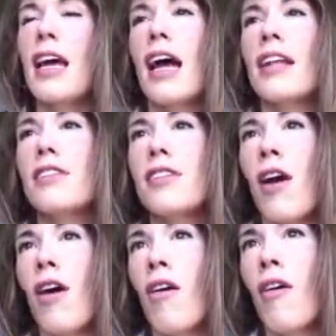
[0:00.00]
And
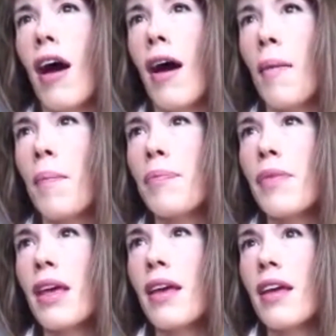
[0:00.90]
so
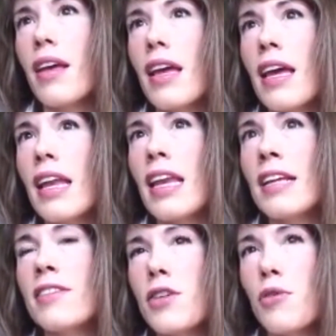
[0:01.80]
it
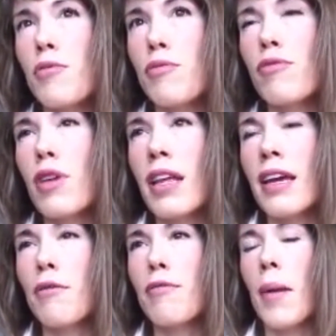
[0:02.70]
needs to
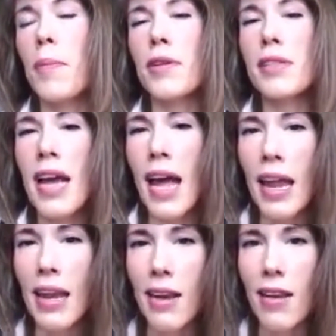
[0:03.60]
really
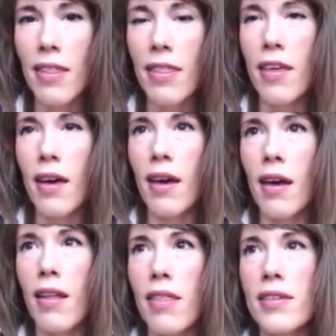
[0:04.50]
represent
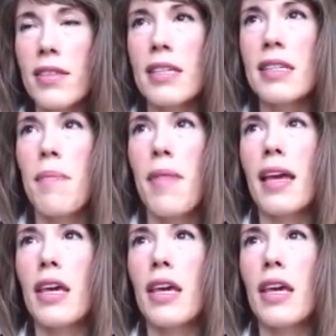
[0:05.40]
the system that